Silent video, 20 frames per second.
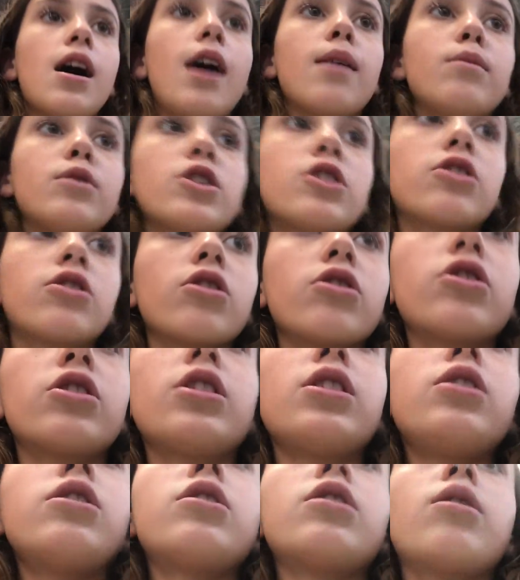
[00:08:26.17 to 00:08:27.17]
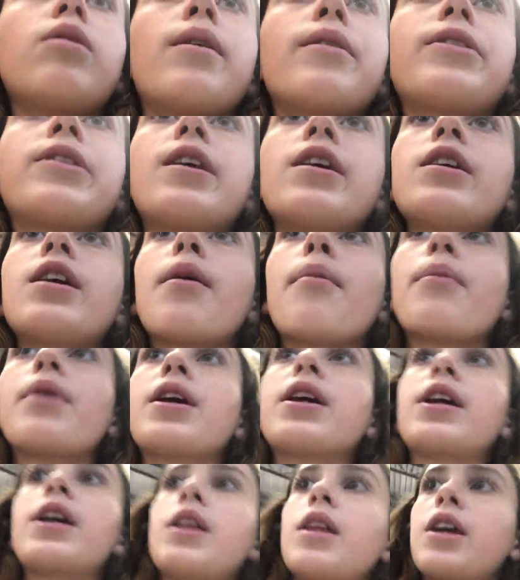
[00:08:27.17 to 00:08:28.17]
I'm just thirsty, so I think I'm
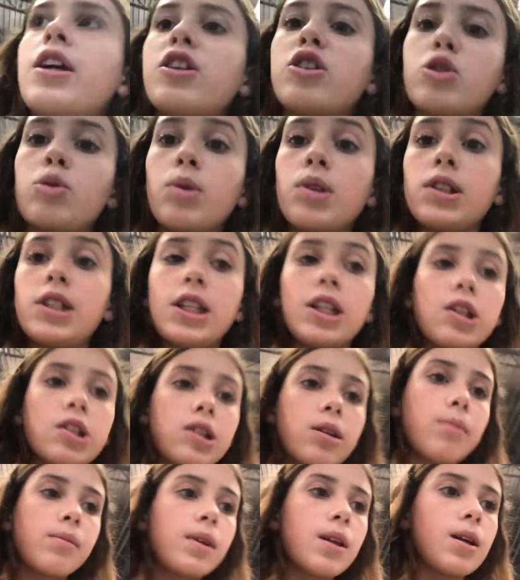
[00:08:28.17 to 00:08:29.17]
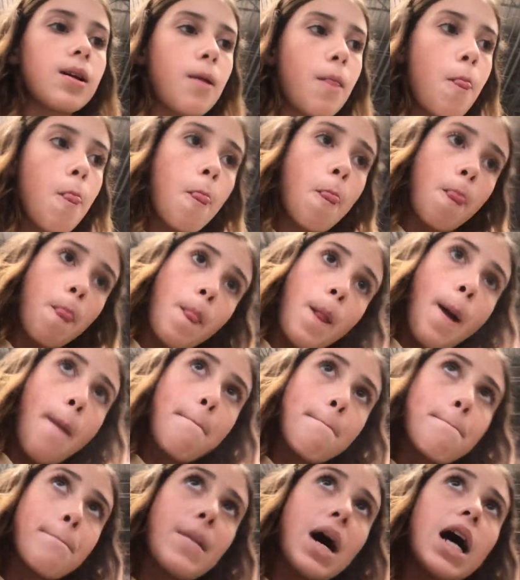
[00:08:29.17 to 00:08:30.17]
gonna get like a sweet tea or something.
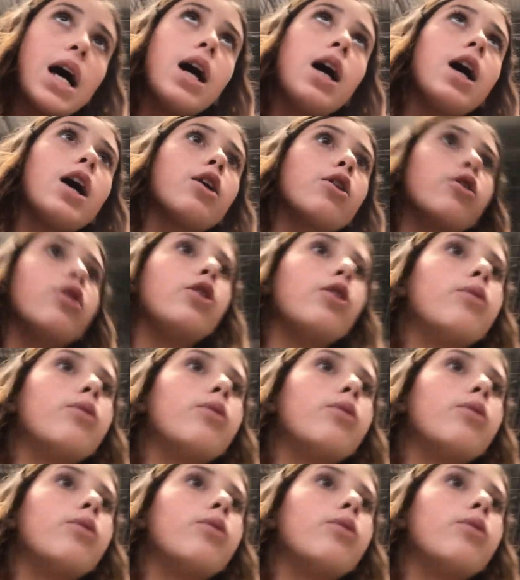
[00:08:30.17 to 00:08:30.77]
I don't know.